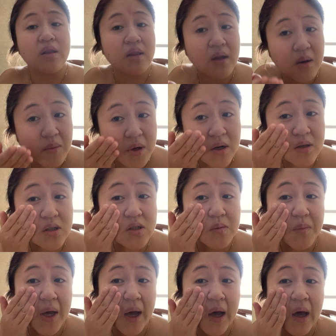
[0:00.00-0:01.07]
then I'm going to just
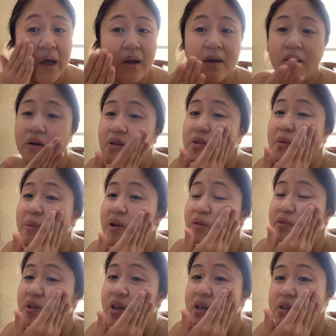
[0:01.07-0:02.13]
pat it onto my
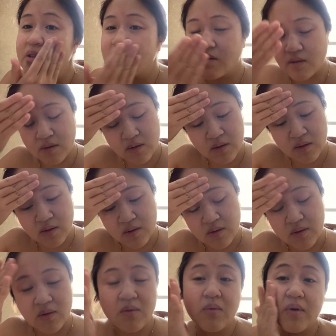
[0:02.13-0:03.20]
face
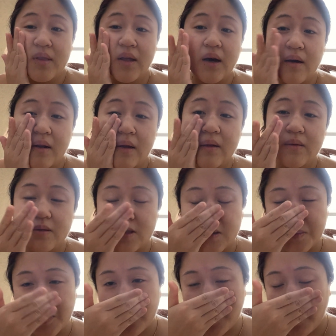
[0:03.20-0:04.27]
without it
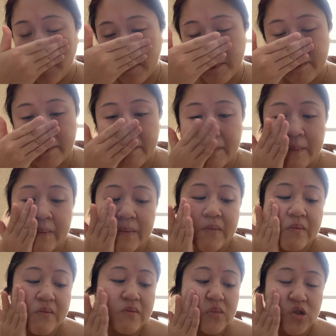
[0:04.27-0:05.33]
spilling.
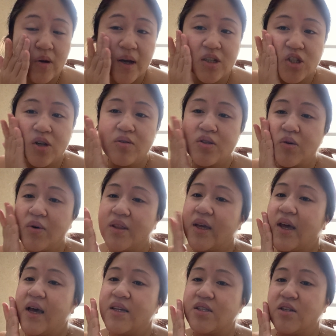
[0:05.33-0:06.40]
So I chose the one that
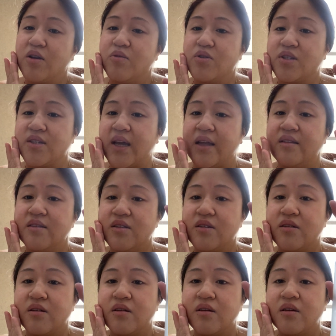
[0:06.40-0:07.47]
has no scent.
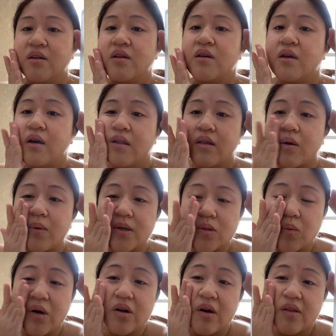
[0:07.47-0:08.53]
There was
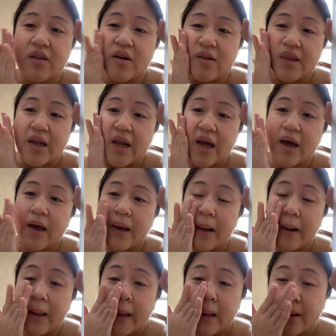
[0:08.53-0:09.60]
one on there that had
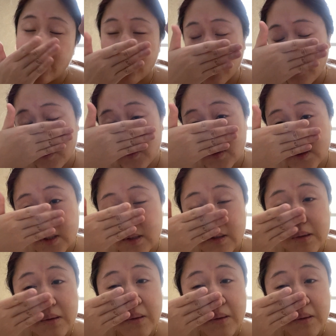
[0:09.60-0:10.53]
a rose